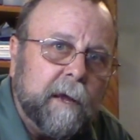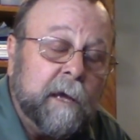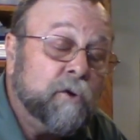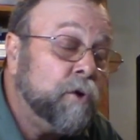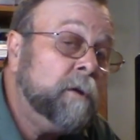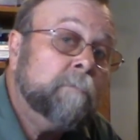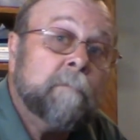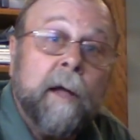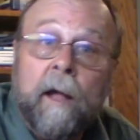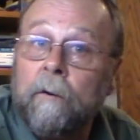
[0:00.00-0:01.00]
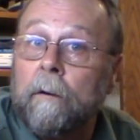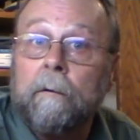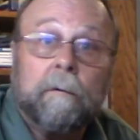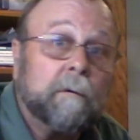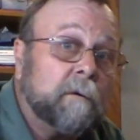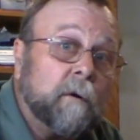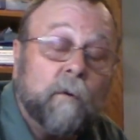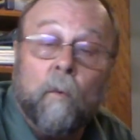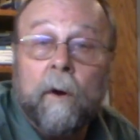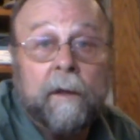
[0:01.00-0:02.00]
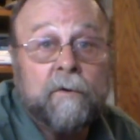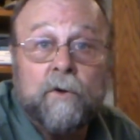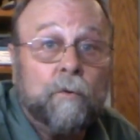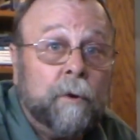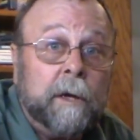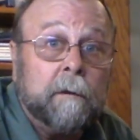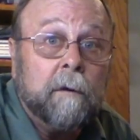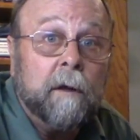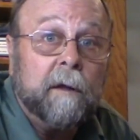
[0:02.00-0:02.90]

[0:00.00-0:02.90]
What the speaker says: it shouldn't matter what else you read.